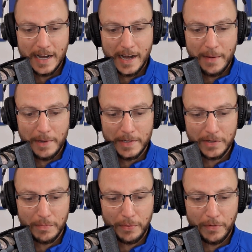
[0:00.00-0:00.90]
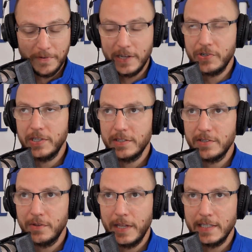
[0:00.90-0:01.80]
as their profession.
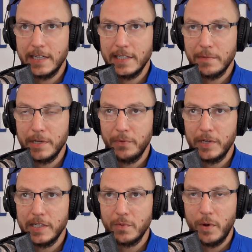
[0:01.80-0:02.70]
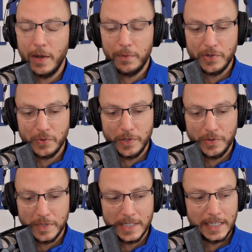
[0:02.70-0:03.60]
So that's a big reason why we enjoy
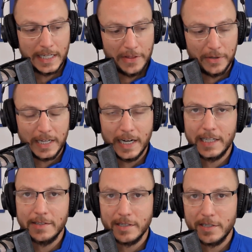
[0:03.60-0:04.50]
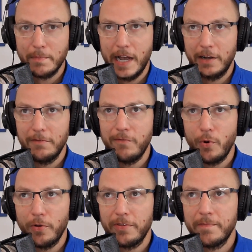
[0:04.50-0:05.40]
doing this together. Kind of gives us some back and
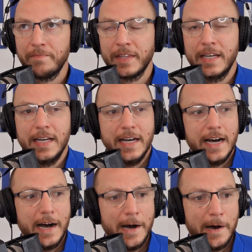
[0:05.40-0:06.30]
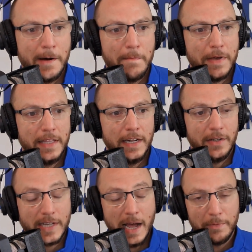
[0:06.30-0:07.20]
forth. And then
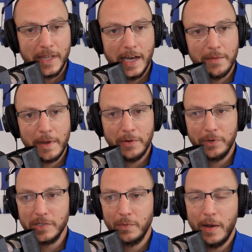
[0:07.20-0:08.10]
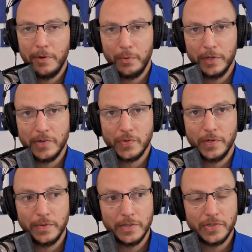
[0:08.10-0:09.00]
on top of that, the main reason why we really enjoy
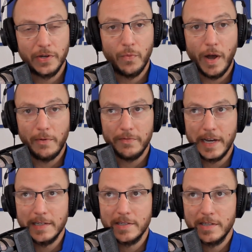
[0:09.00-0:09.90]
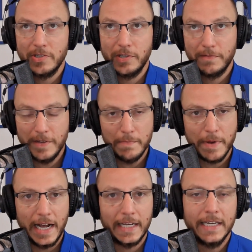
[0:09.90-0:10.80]
doing this show, why we've gotten such good
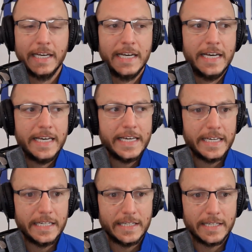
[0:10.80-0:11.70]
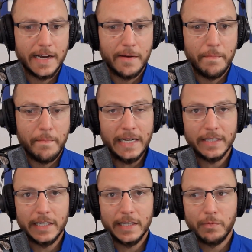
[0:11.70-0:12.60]
feedback, is
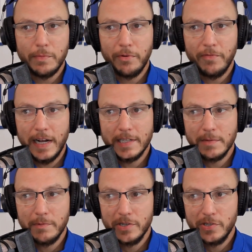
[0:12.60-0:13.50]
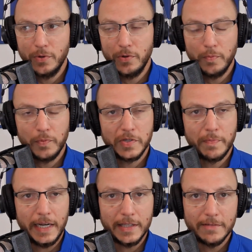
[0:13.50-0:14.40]
mainly that we provide some historical
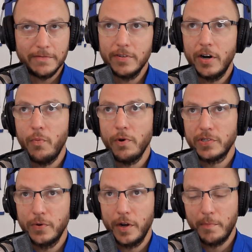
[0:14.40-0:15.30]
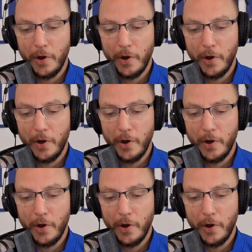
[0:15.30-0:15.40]
perspective on what's going on in the